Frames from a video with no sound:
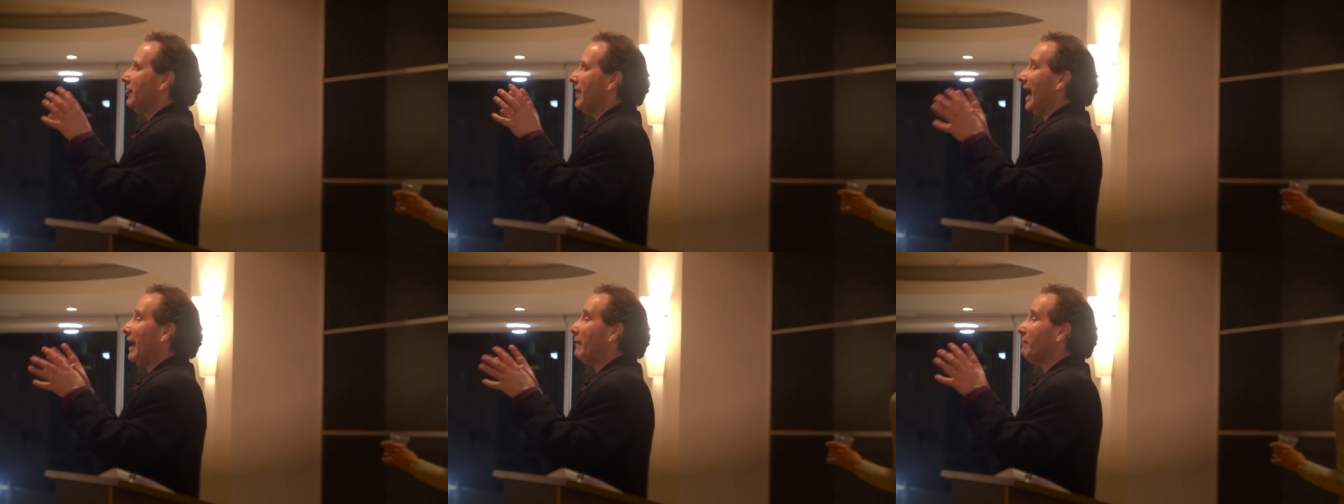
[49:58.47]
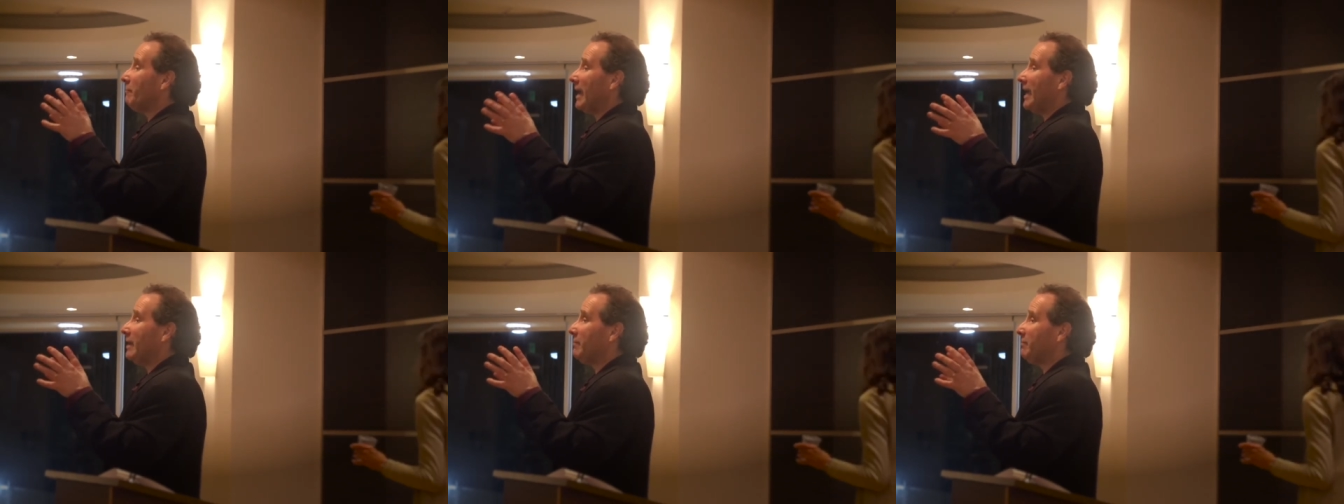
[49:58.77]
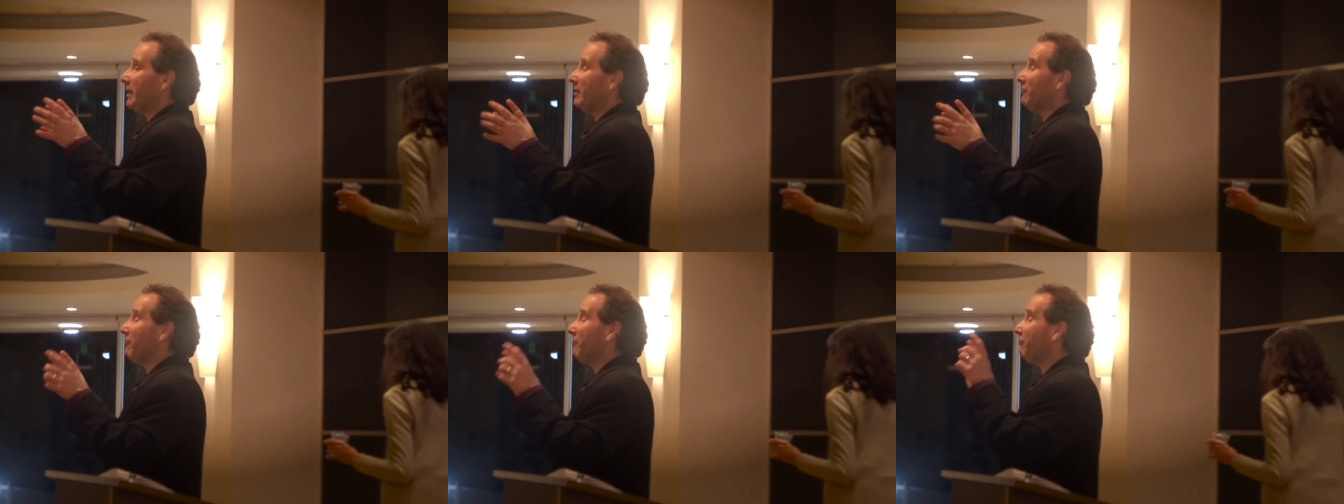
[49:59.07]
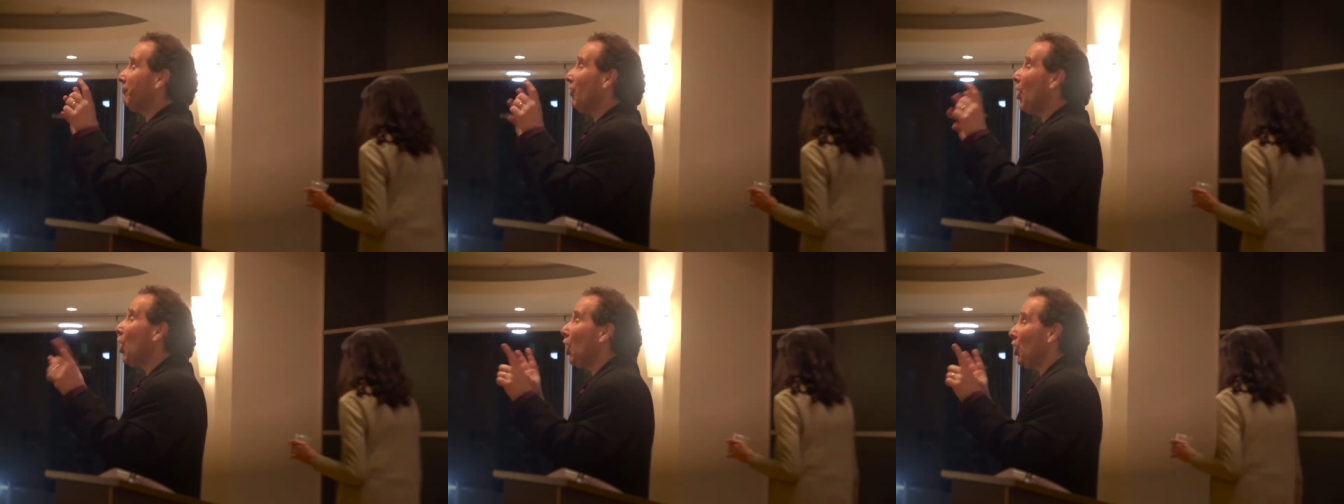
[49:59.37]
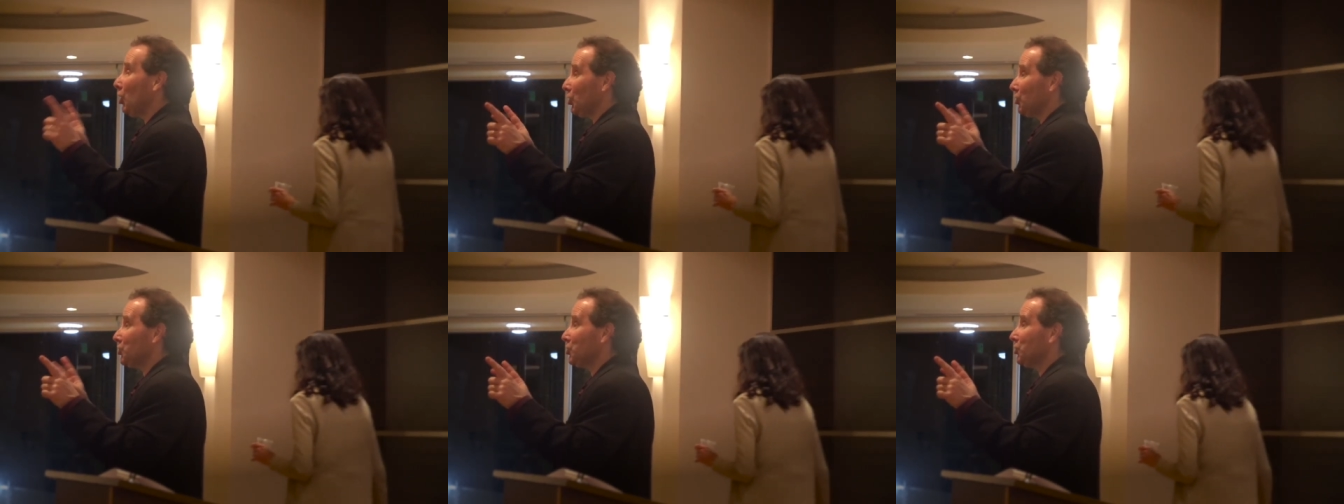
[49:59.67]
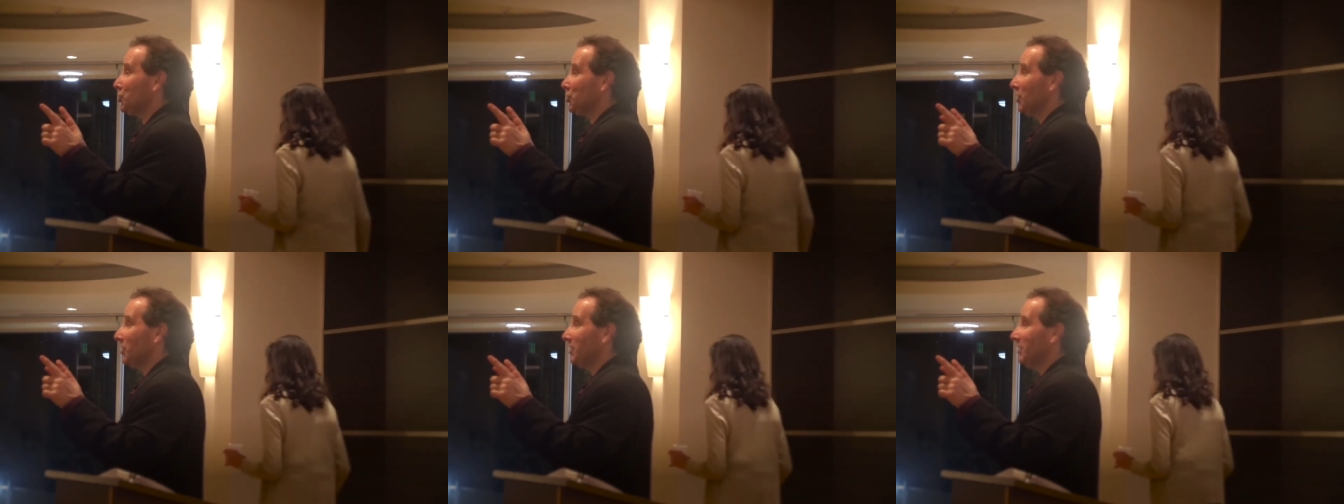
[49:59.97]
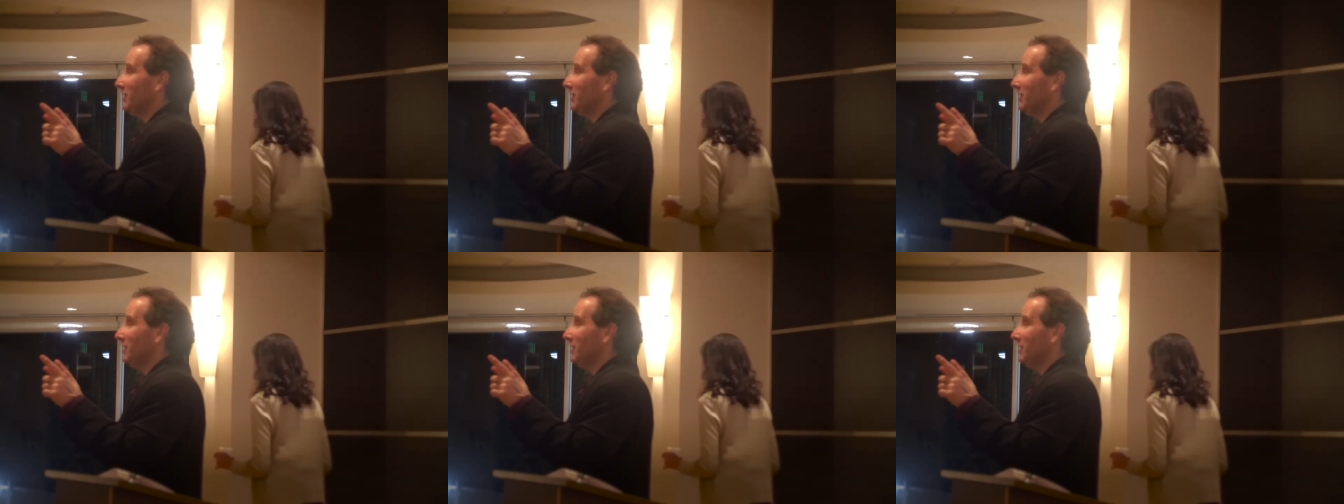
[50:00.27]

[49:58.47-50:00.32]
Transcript: That may be false,